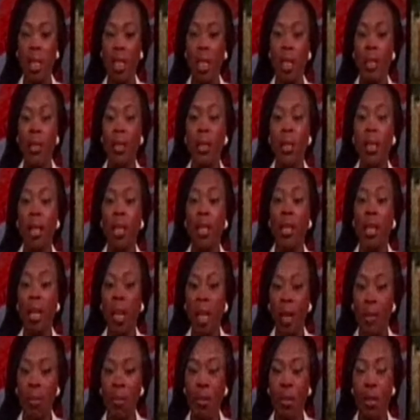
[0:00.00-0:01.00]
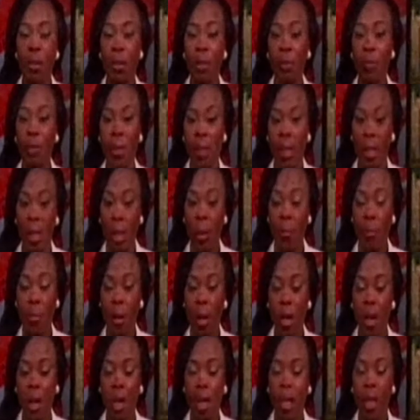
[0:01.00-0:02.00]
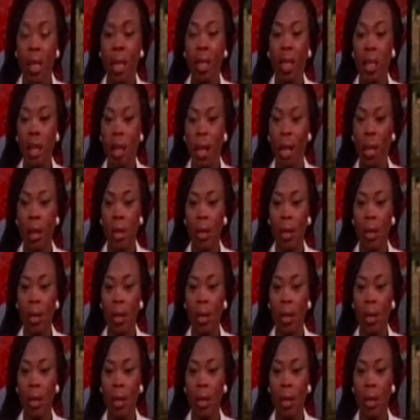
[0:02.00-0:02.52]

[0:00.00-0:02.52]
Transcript: and 11th of December in Lagos.